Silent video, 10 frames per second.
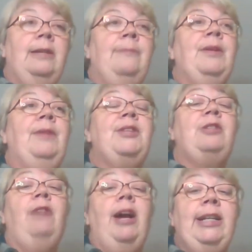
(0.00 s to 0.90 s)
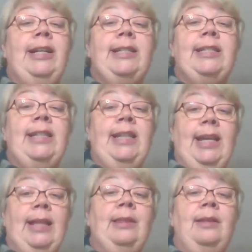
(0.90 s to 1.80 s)
if it's grinding its
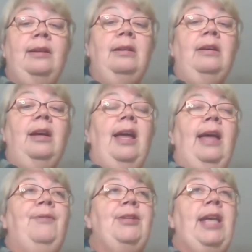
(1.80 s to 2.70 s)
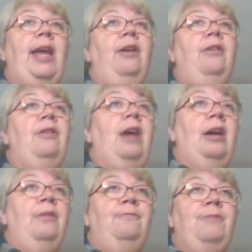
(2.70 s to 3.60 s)
teeth, if its hair
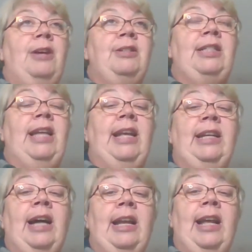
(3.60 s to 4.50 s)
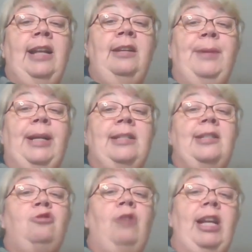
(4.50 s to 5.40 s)
are standing on end because
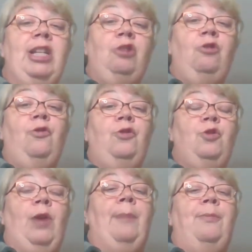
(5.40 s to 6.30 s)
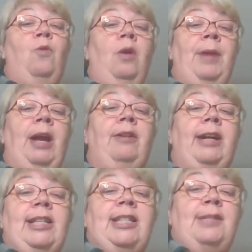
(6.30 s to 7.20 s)
it's trying to trap warm air
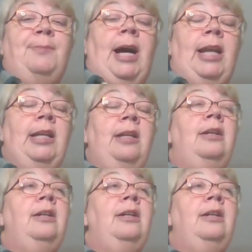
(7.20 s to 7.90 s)
against its body,